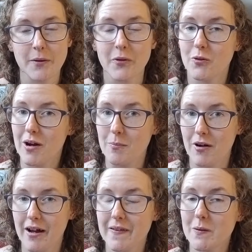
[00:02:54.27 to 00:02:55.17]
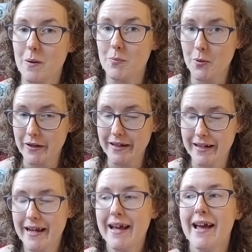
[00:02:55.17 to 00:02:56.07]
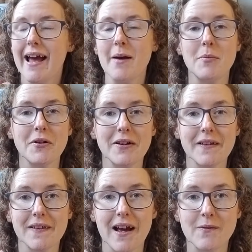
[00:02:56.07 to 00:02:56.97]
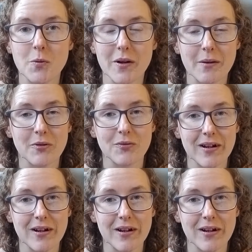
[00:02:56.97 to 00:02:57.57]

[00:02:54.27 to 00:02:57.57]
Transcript: It was a great price, so I bought it and put it aside for when I was